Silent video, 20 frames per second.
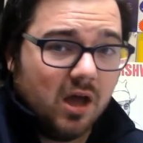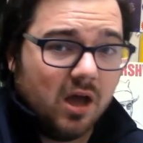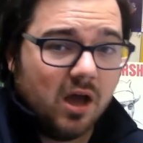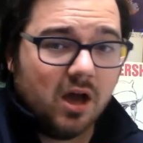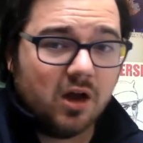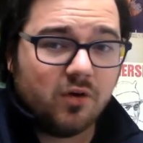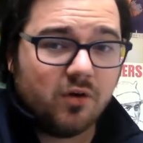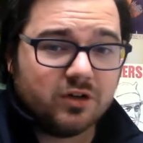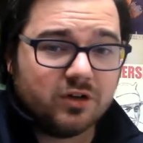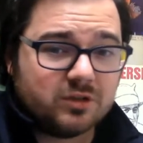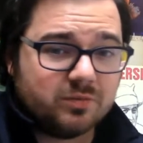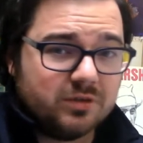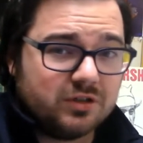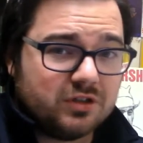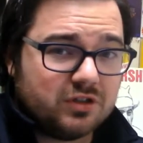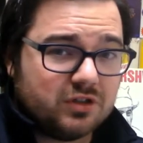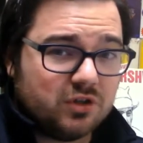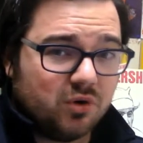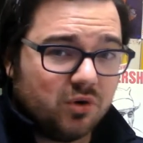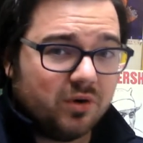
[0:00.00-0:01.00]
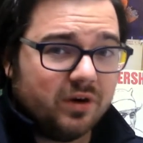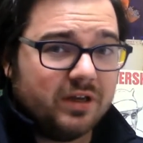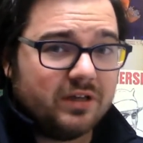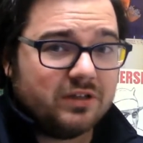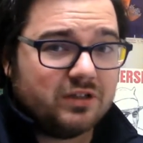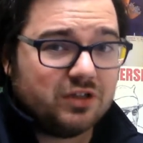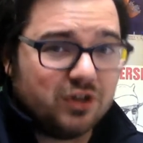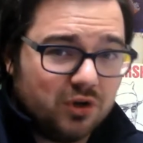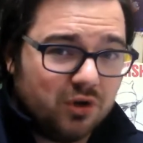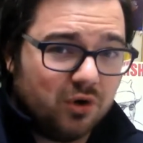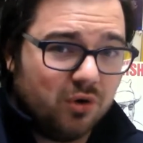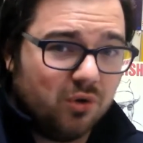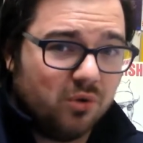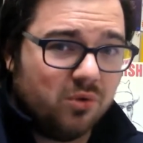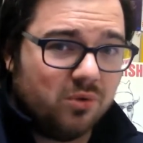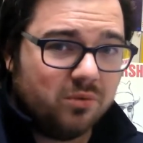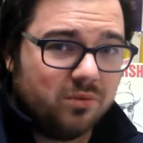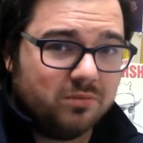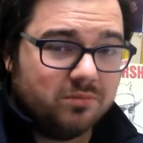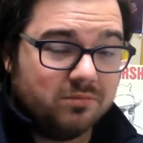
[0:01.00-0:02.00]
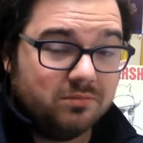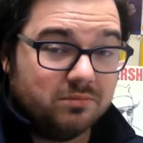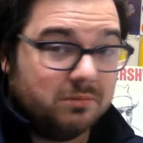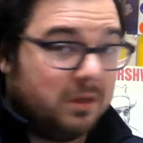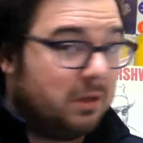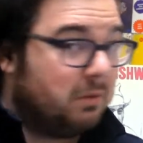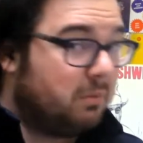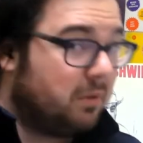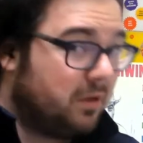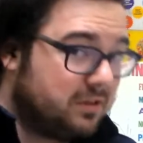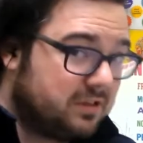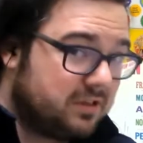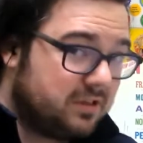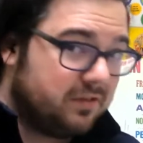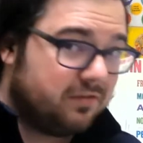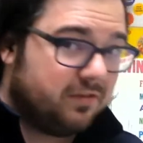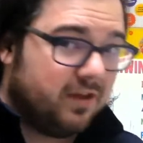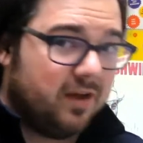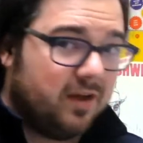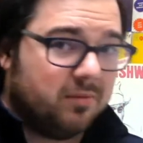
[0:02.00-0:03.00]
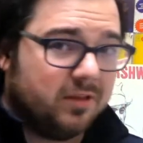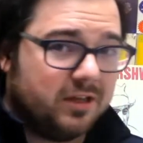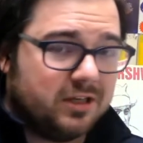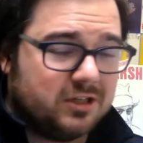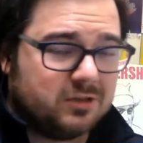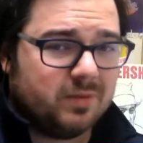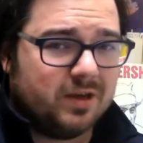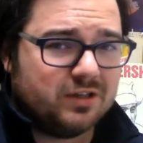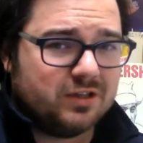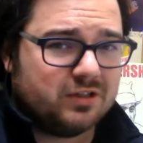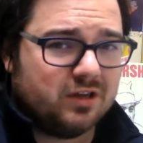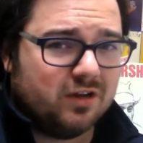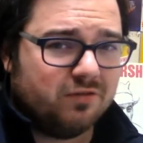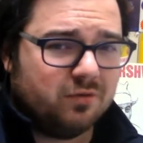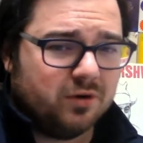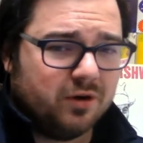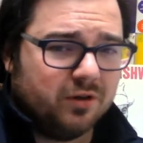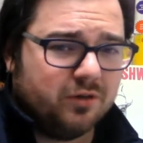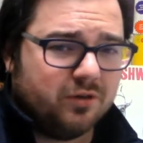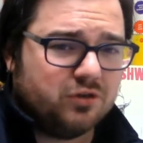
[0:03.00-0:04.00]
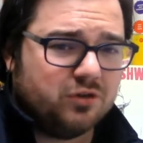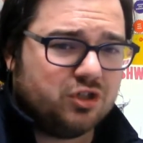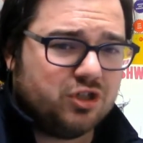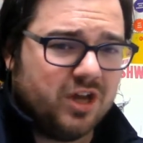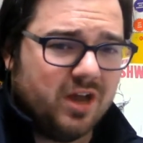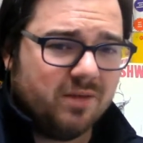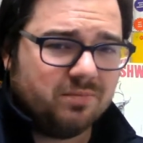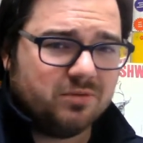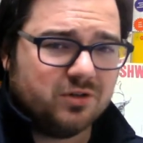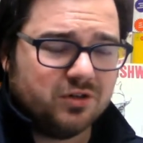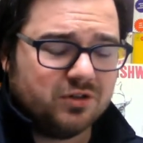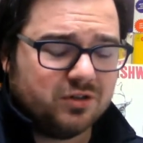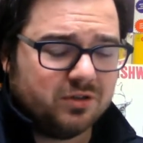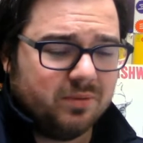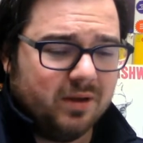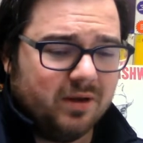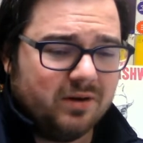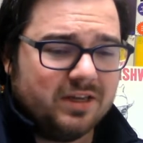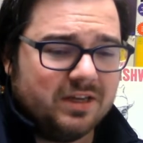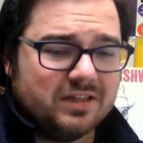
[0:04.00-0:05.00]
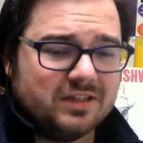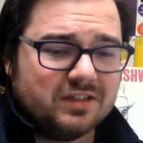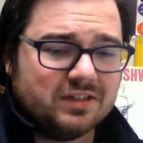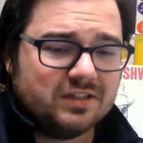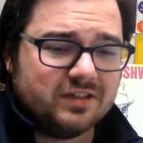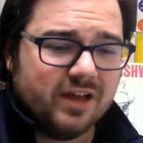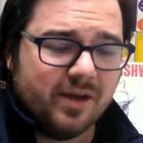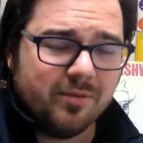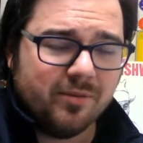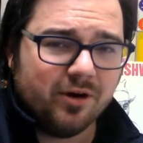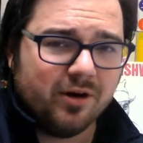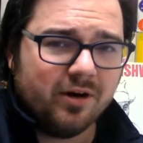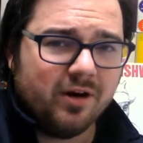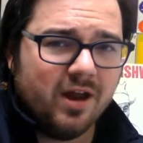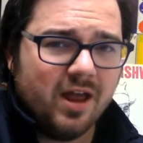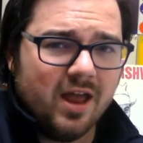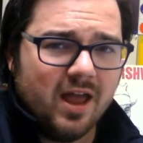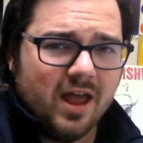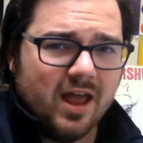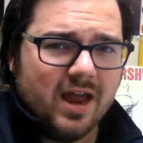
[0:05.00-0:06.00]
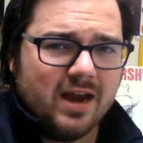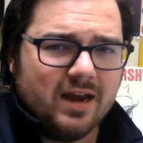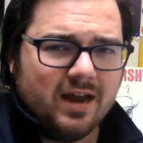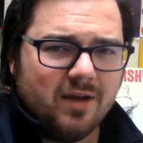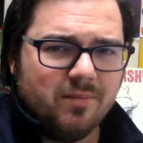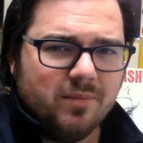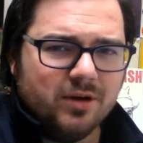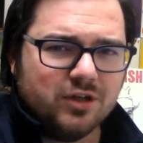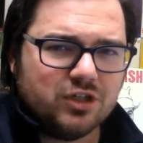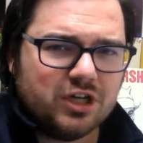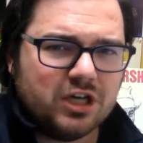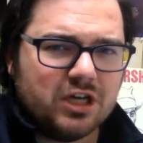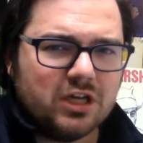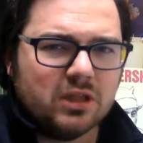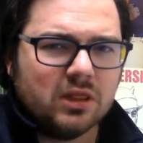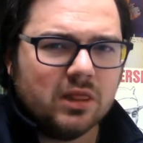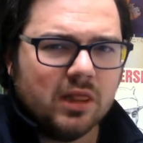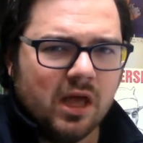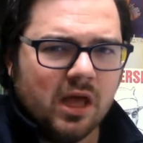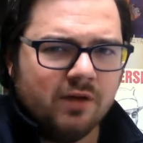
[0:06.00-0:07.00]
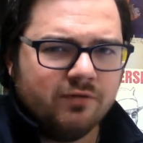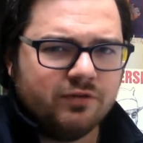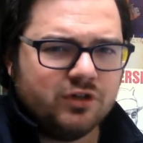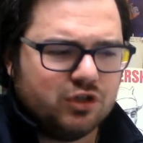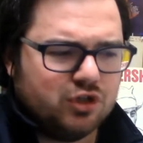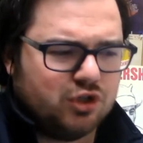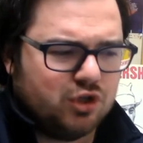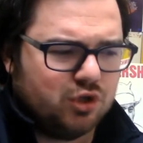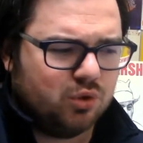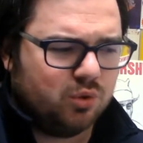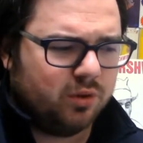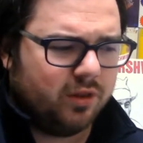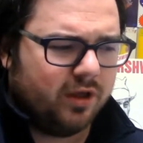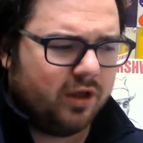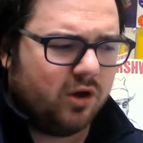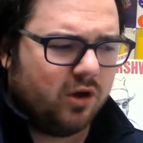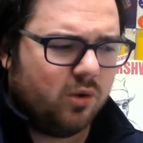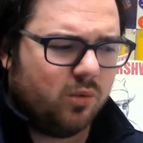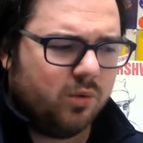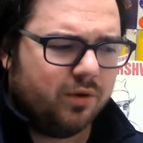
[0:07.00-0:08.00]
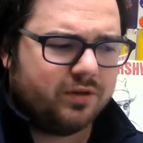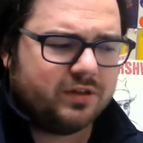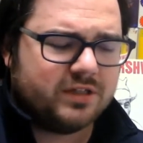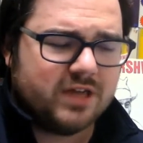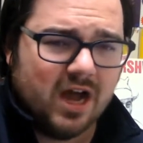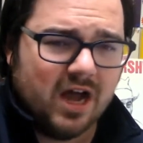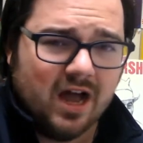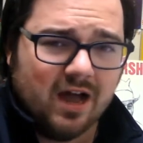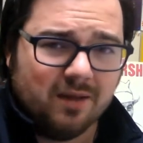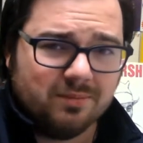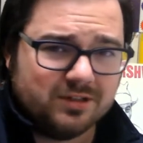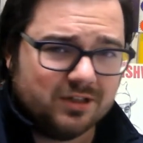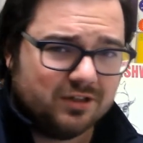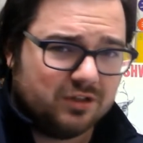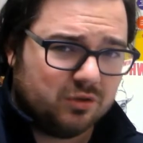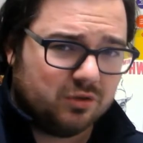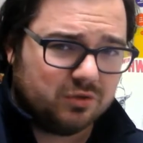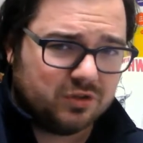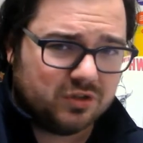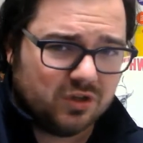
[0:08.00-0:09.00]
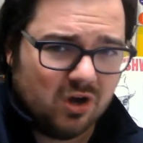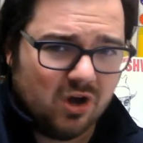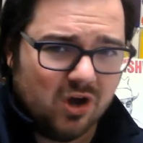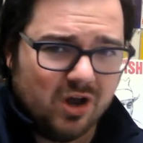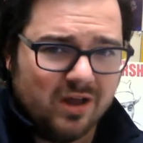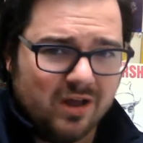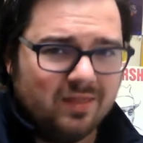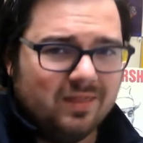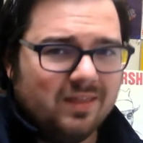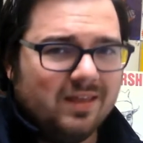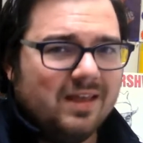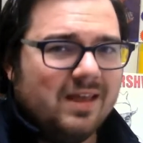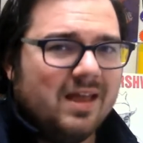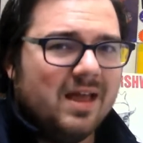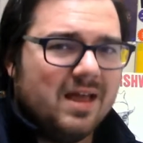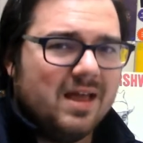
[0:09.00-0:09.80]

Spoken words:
A Christmas Story 2, It Runs in the Family, is based off one of those chapters about his summer and how much he loved dueling with Tops, as you saw in the